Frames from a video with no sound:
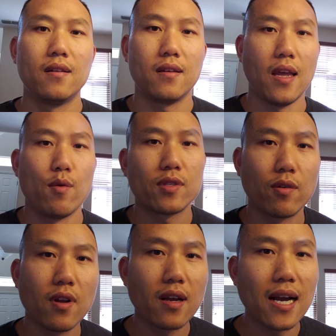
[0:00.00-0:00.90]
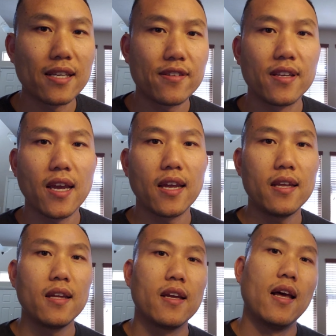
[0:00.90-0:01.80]
Hey, what's going on guys? Today
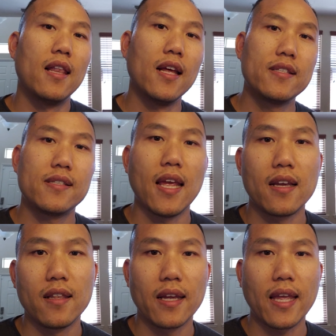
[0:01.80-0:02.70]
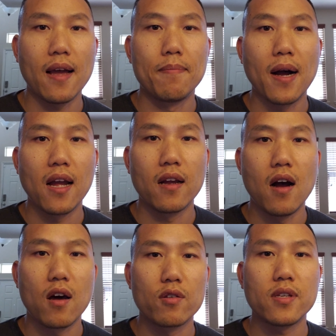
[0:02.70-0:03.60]
let's take a look at my
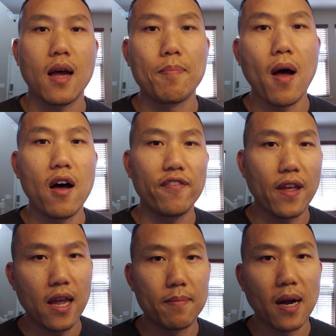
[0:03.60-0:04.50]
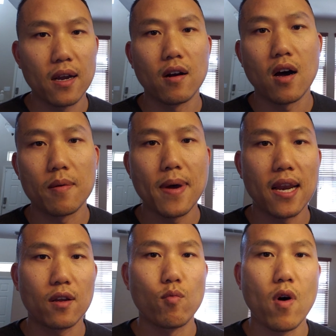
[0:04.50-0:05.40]
auto top off and my
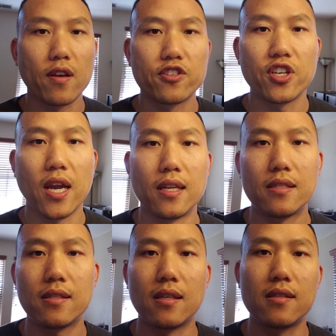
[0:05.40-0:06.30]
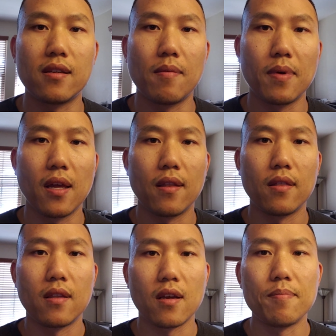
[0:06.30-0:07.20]
automatic water change system
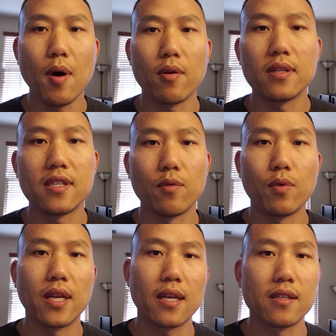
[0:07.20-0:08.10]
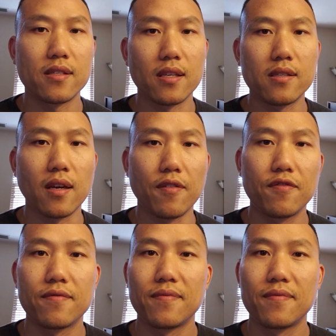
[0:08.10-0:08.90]
and the components and what it consists of.